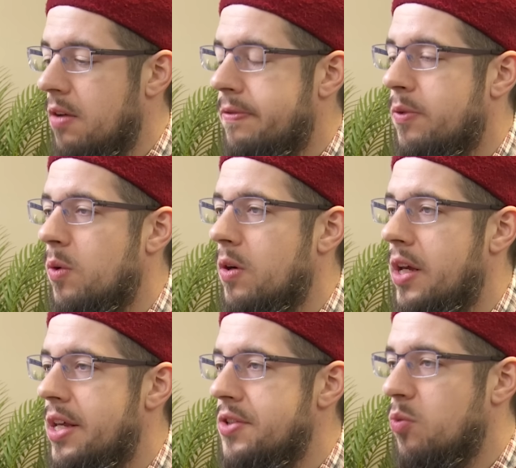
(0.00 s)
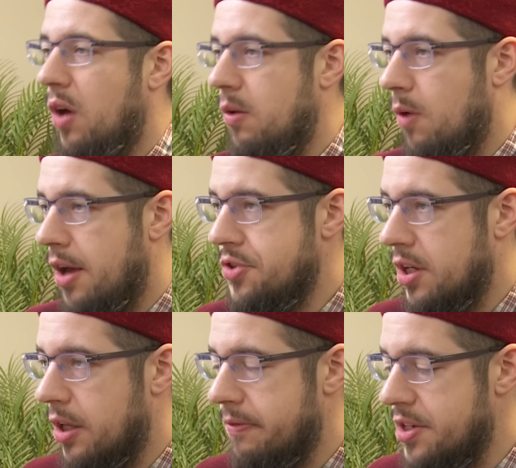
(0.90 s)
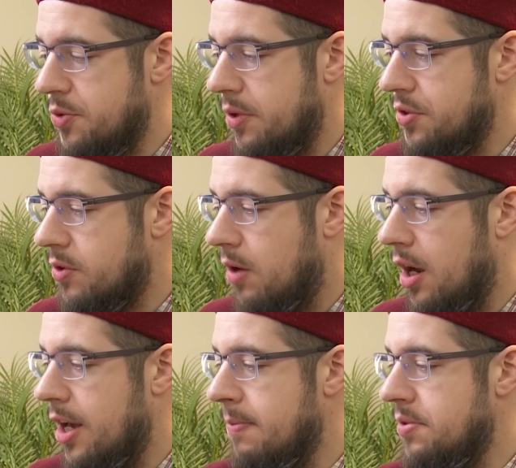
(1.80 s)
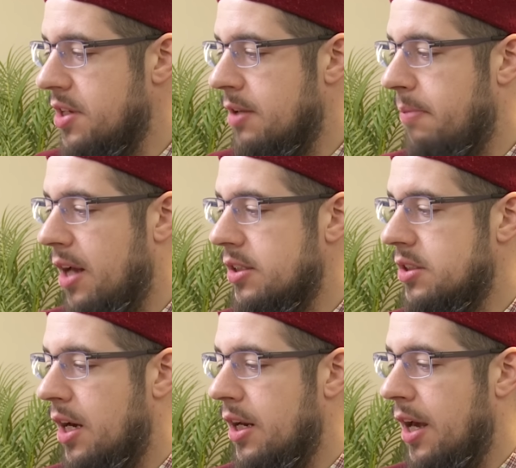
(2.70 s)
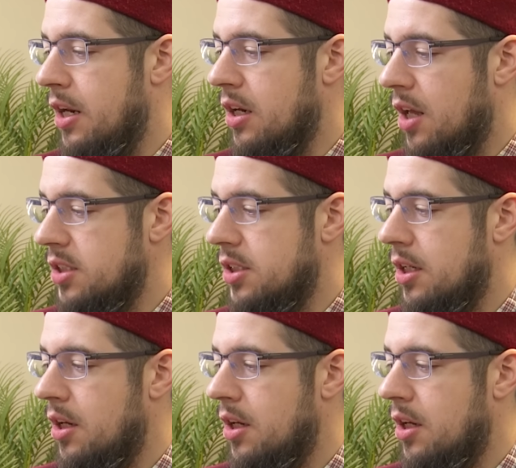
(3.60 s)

for his whitewashing of Israel's crimes in Palestine and in Gaza.